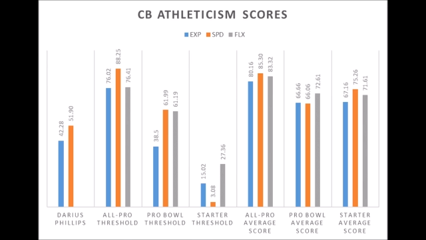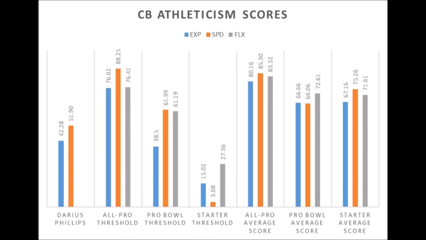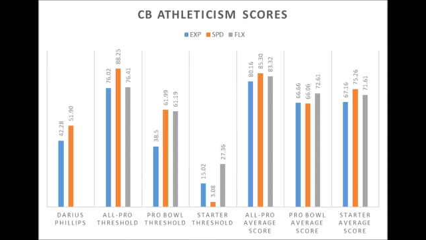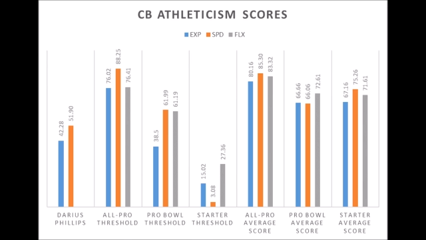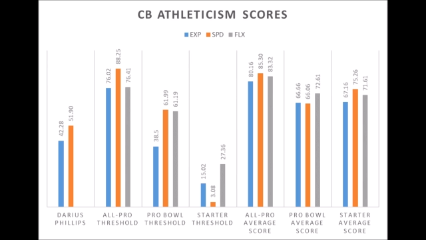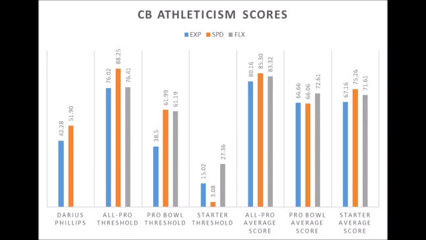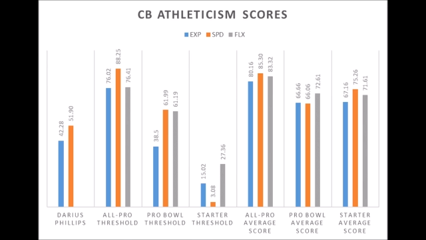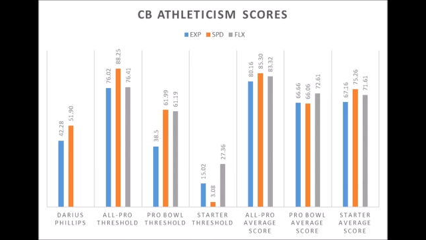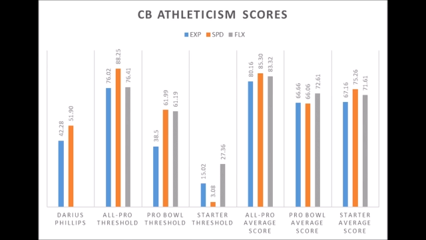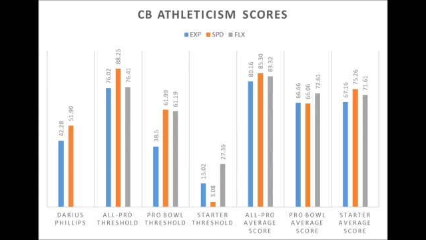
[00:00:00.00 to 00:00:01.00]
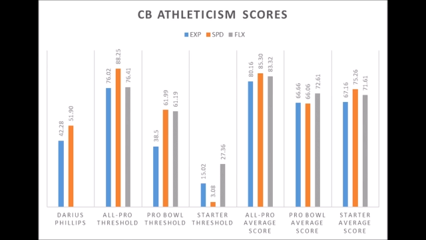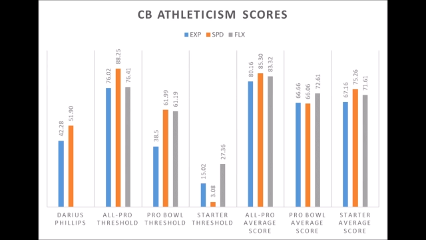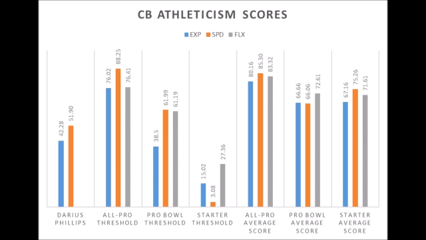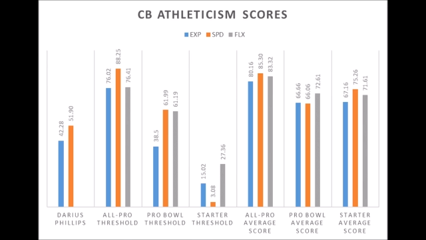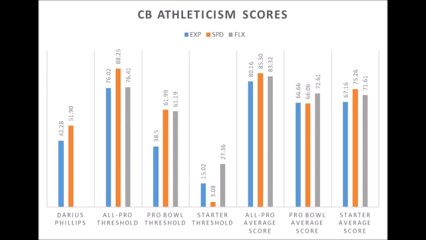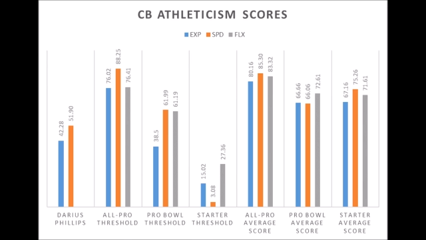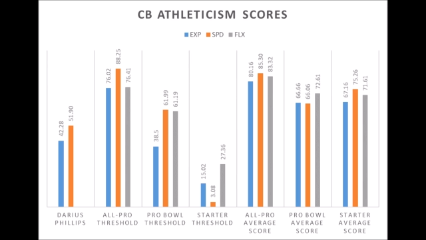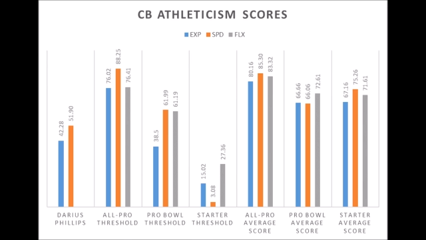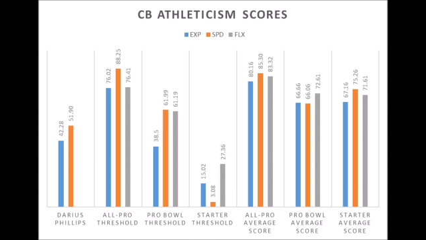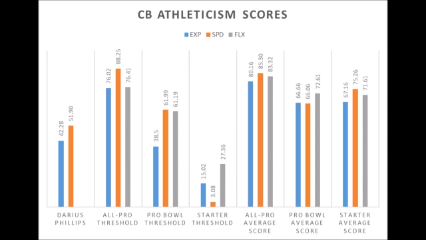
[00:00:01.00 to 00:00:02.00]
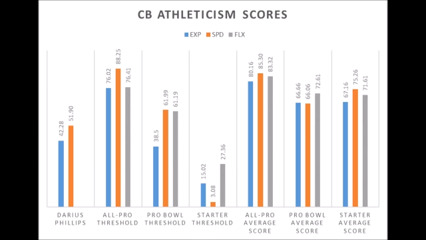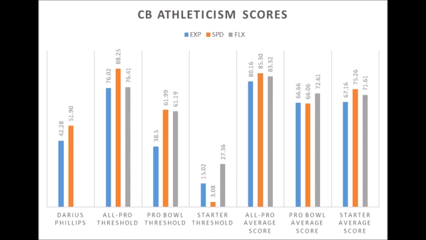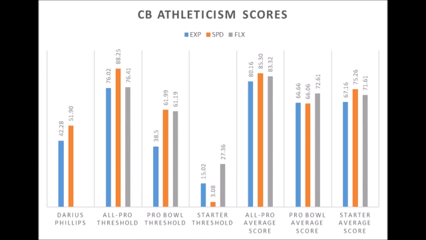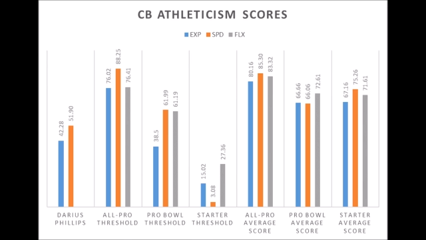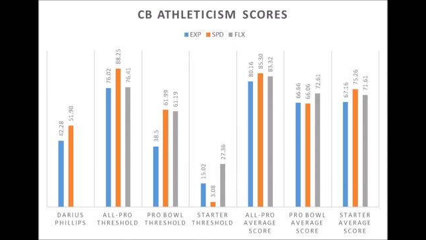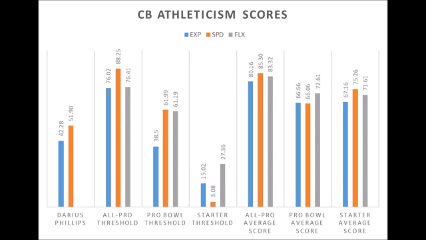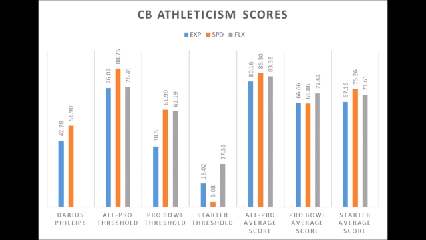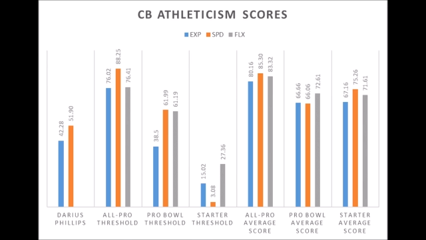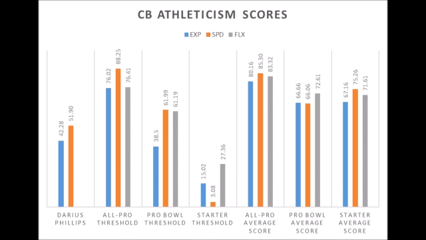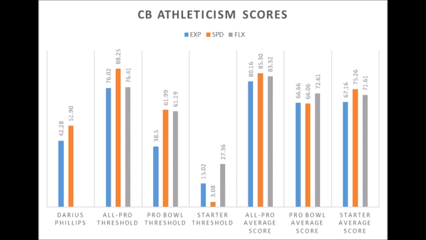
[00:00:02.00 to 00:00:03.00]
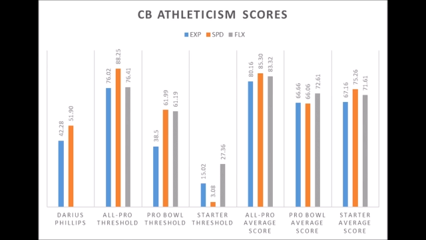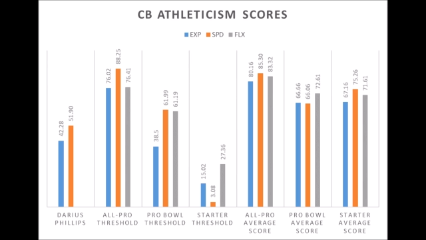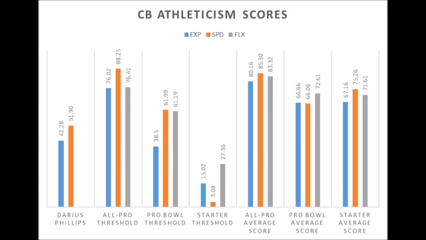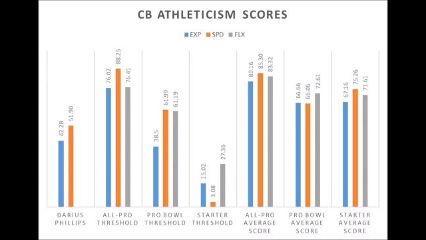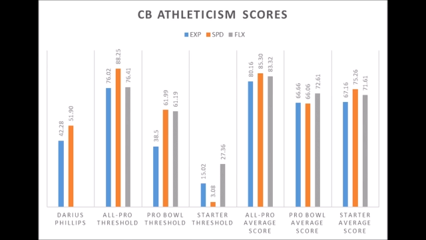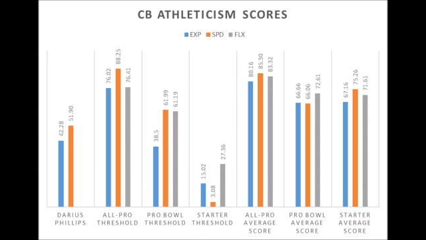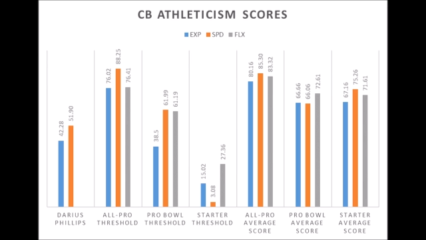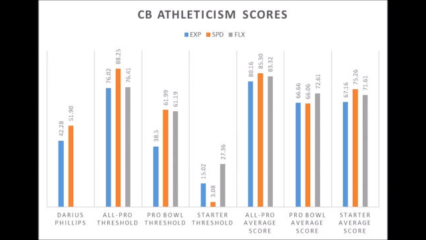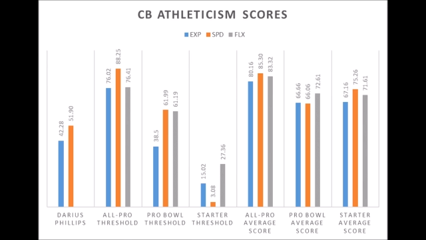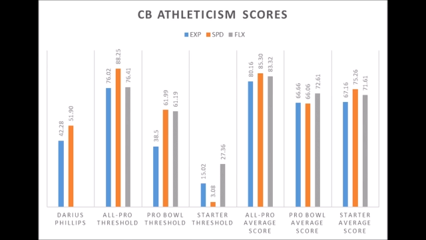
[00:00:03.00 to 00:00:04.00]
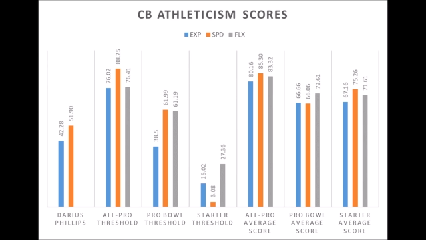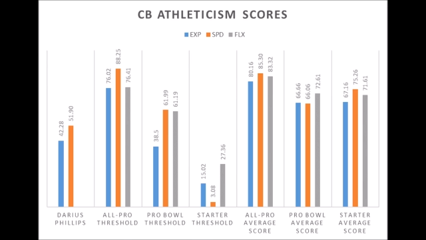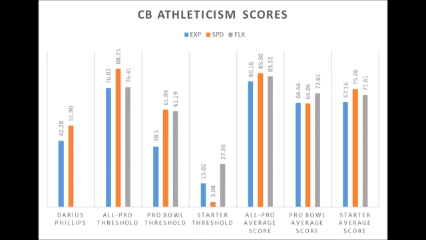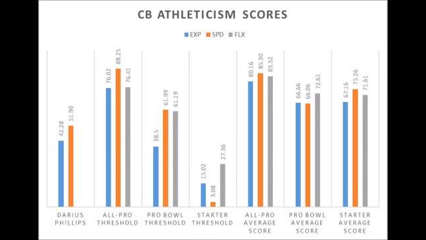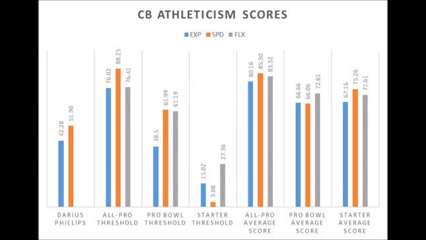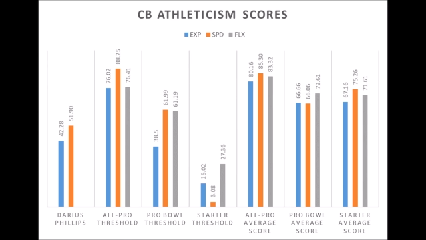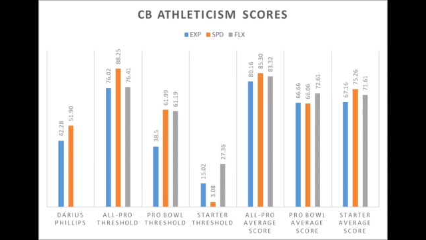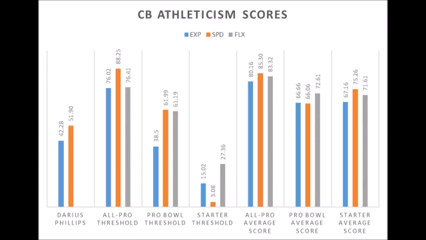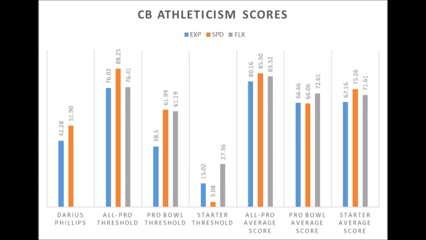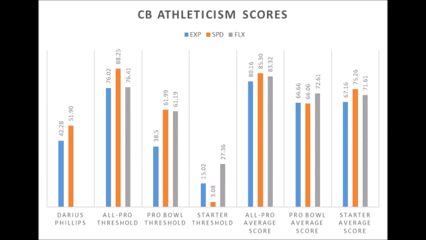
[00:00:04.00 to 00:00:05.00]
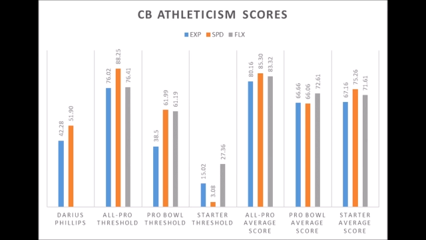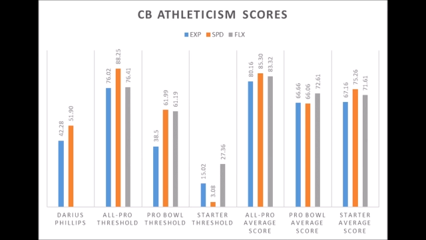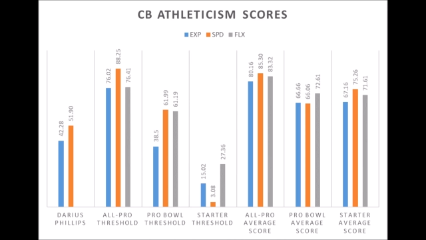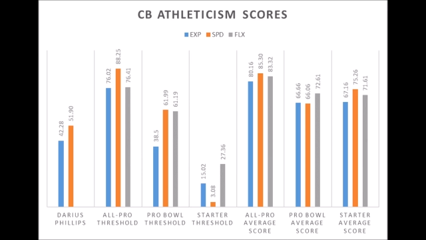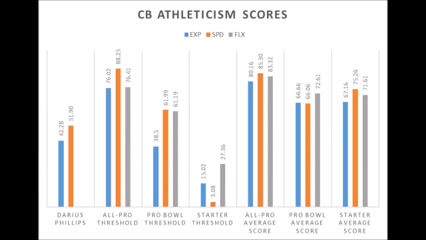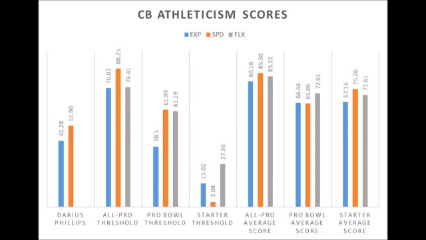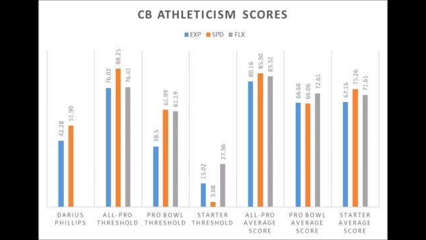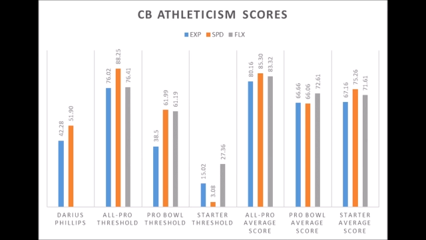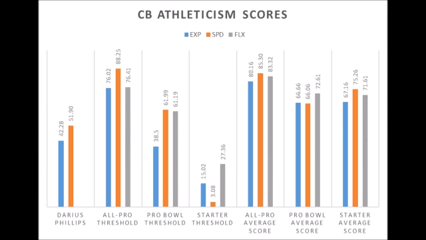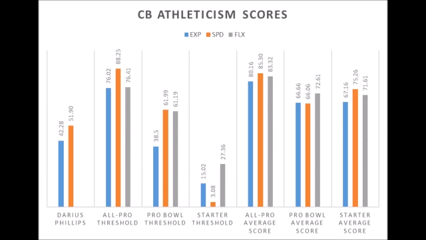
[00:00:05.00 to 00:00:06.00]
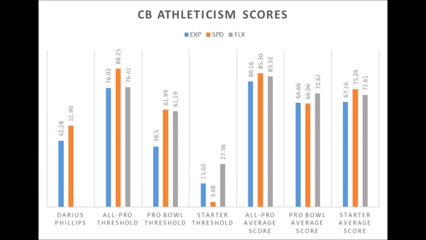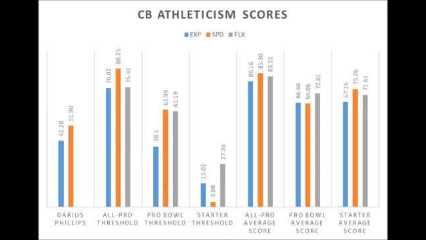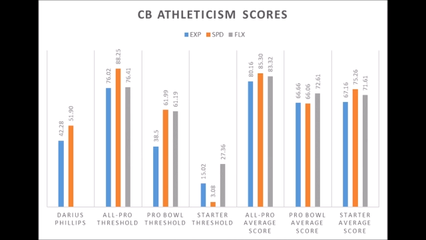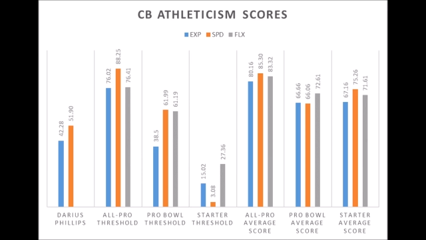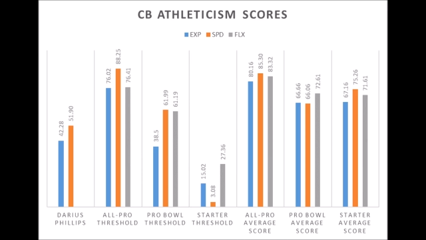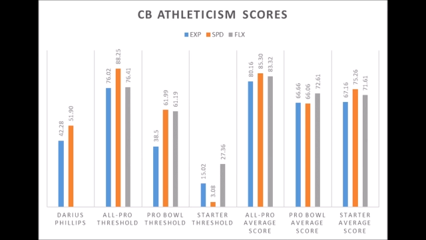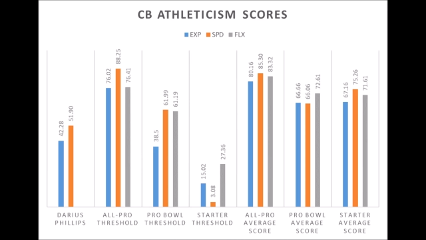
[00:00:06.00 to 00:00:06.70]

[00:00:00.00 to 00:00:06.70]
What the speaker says: (no speaker visible)